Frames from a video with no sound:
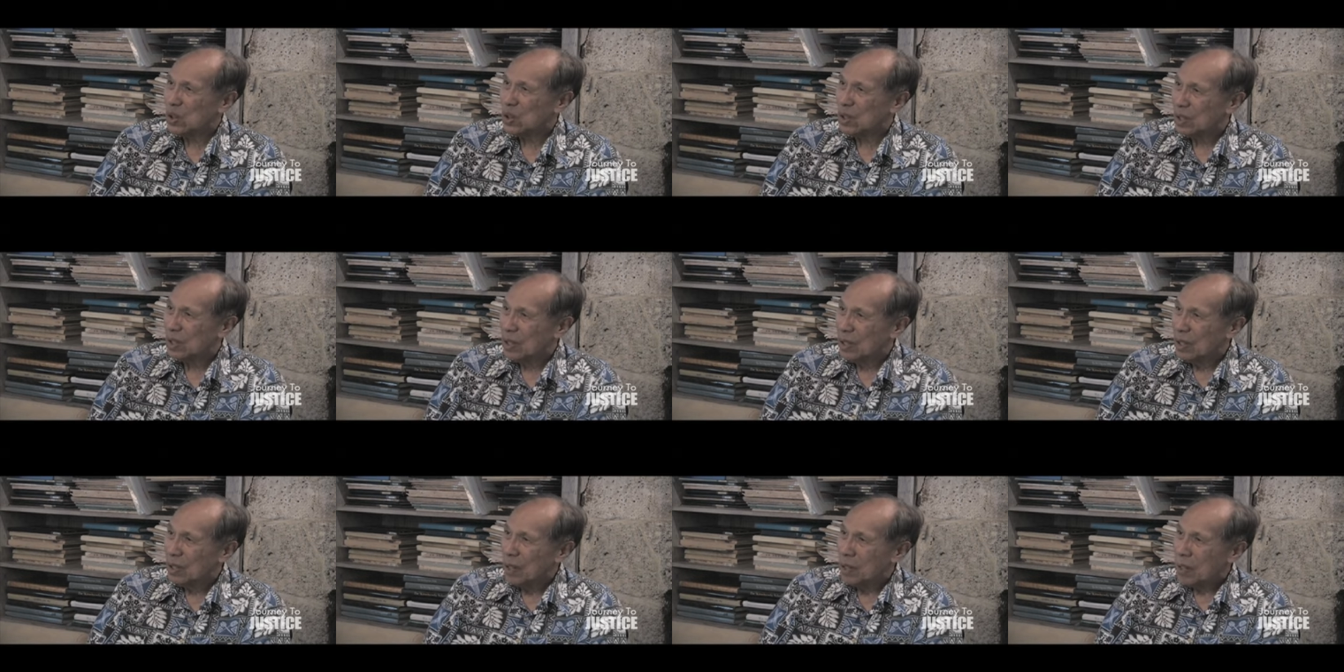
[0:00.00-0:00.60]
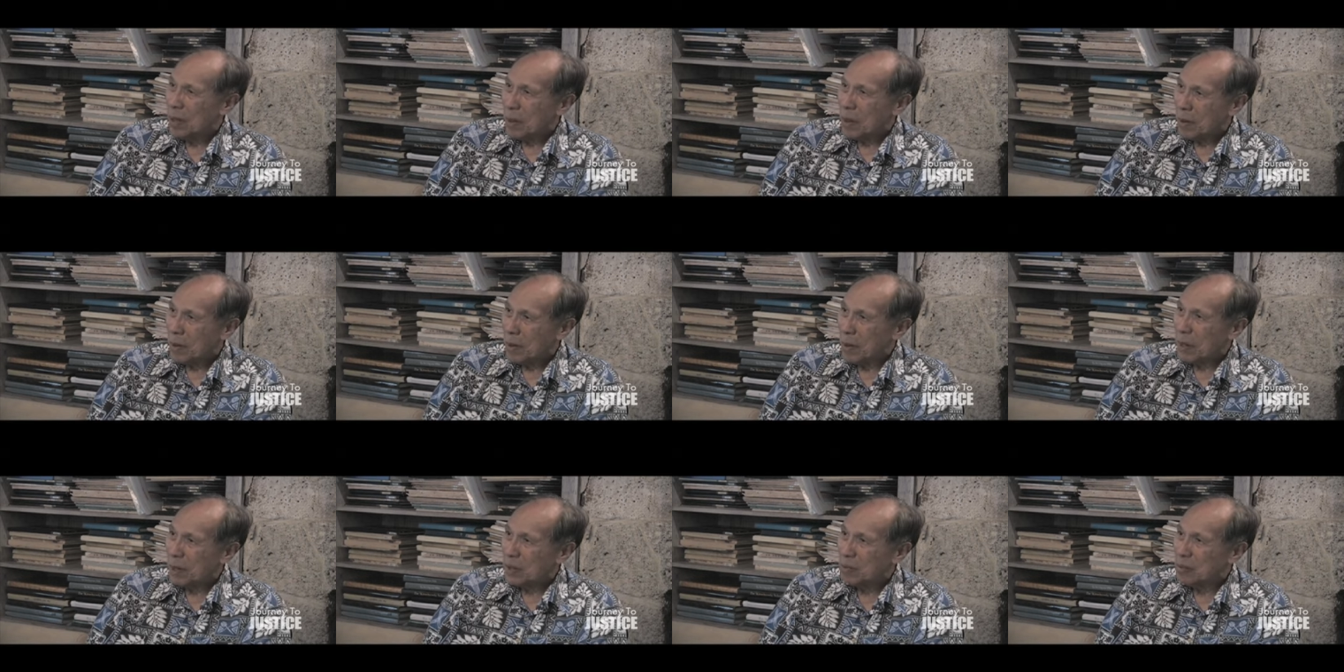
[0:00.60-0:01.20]
Mm-hmm.
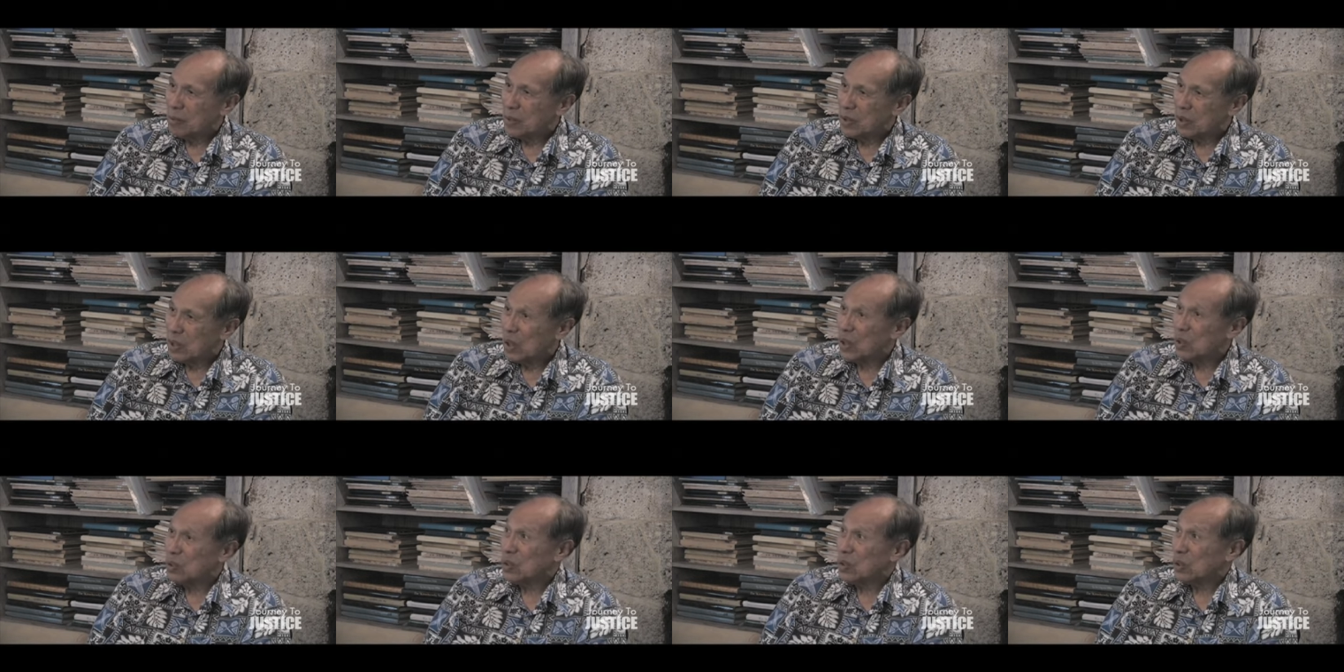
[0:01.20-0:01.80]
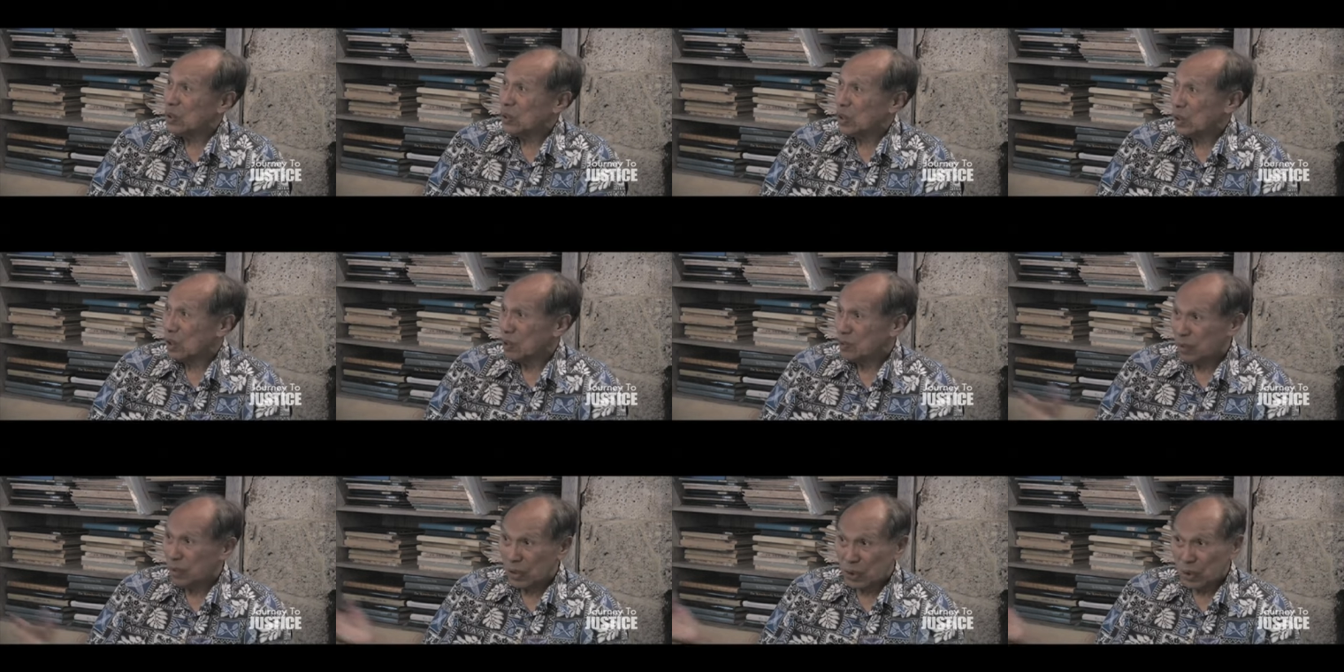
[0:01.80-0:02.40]
Right? But now we're
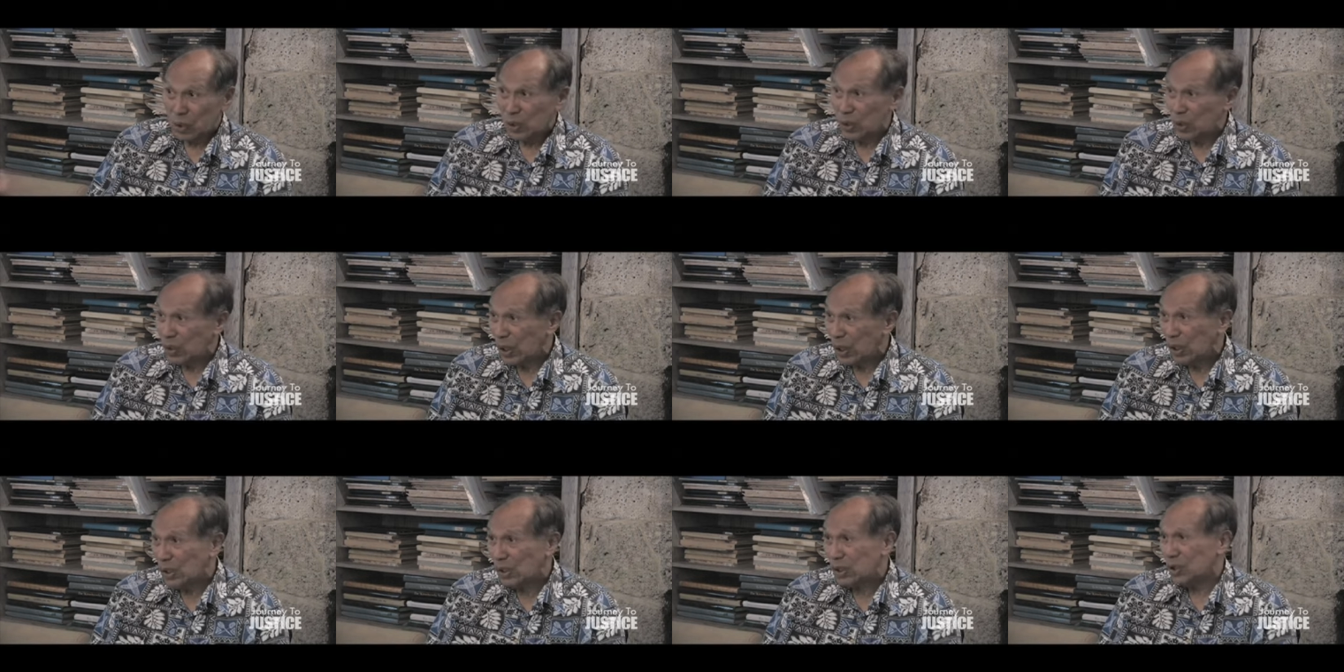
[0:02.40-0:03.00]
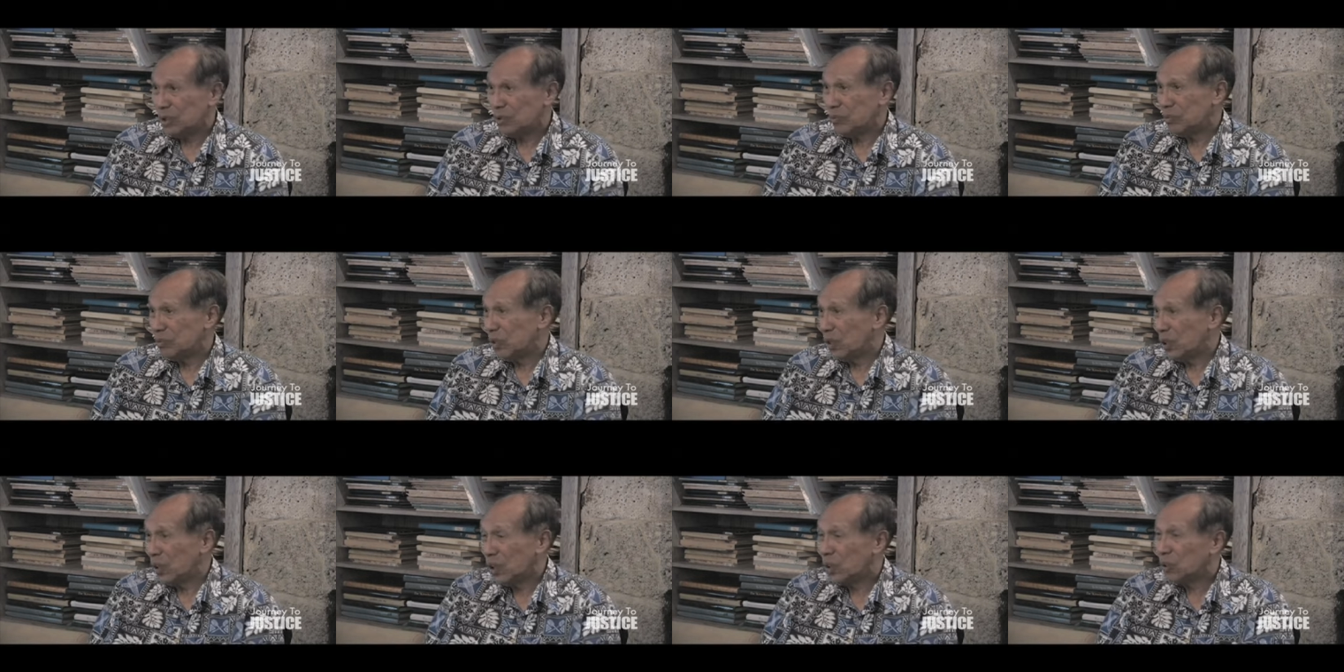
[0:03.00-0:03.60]
talking about a whole nation
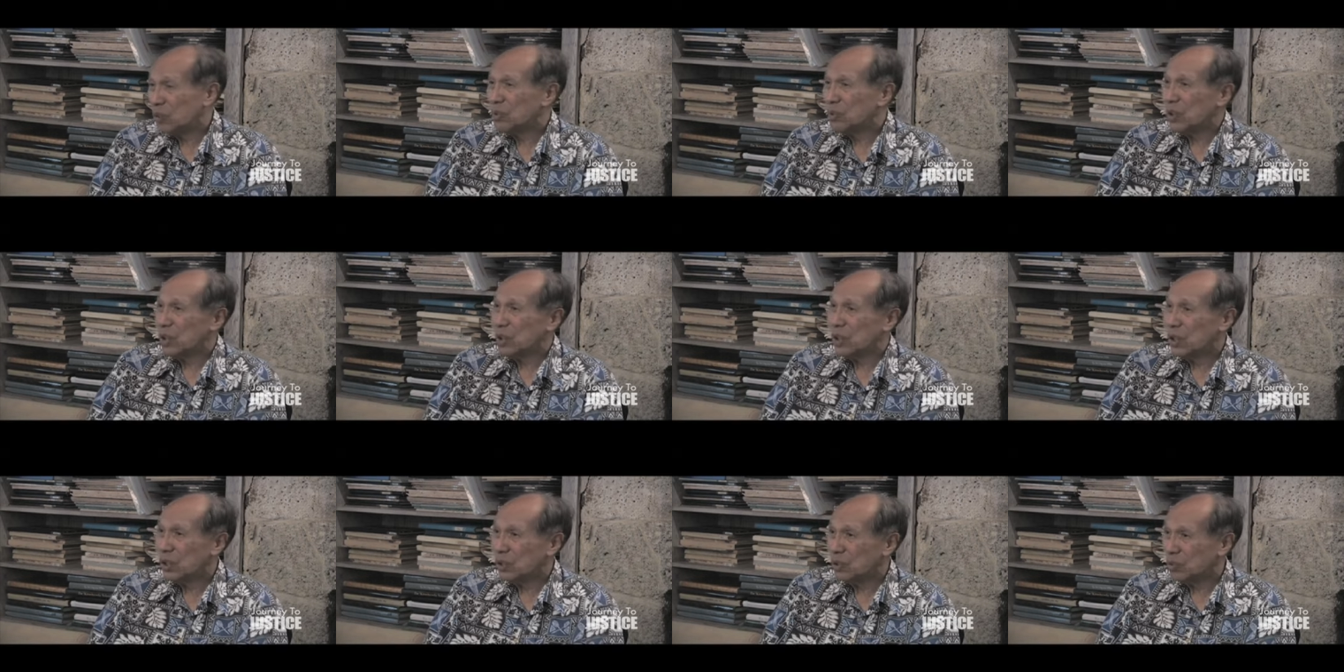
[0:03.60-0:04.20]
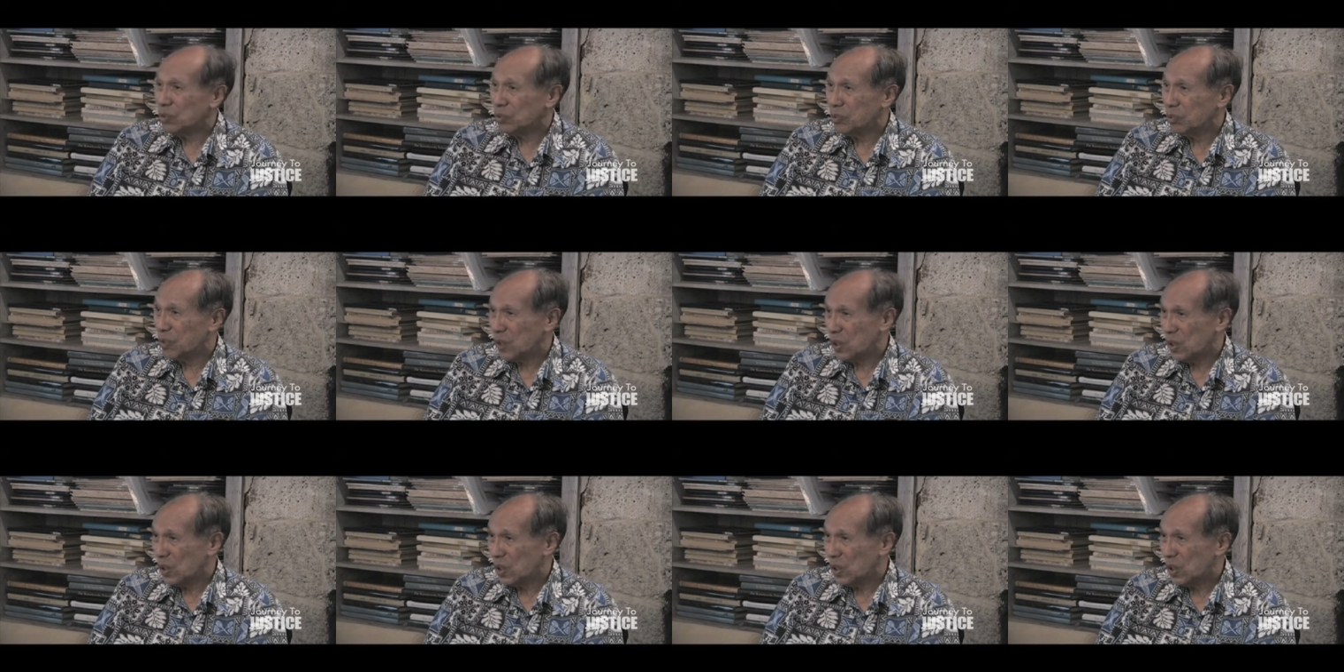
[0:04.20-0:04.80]
beyond one ahupua.